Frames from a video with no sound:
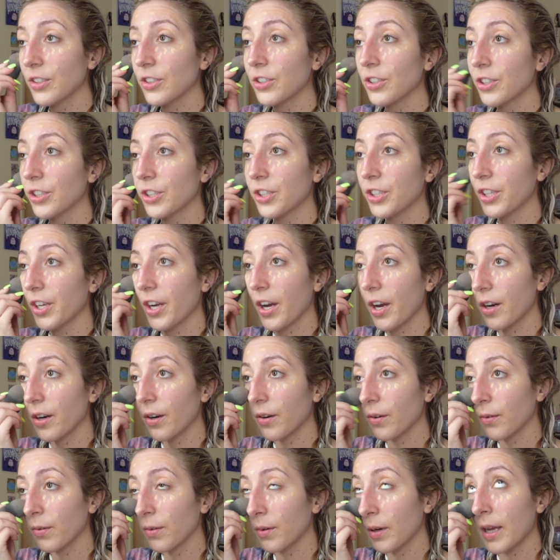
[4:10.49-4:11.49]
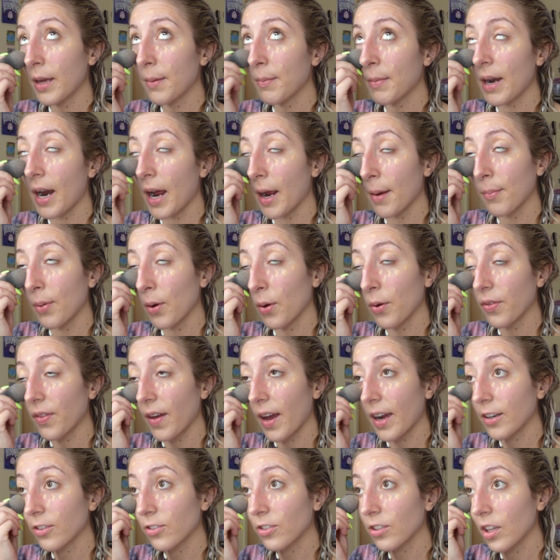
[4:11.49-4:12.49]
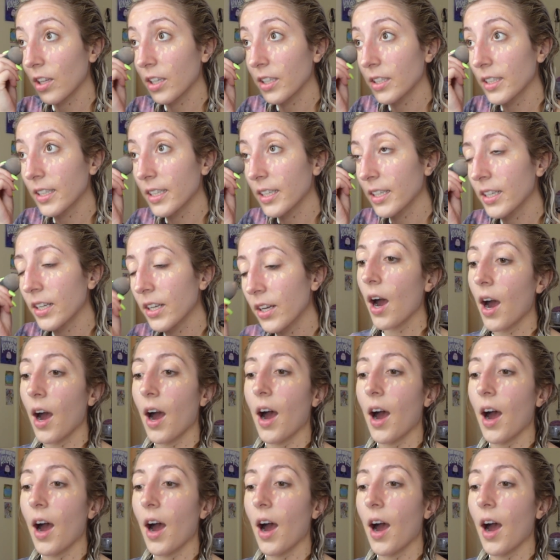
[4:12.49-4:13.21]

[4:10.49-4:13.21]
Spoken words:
to go. Him and I both actually did.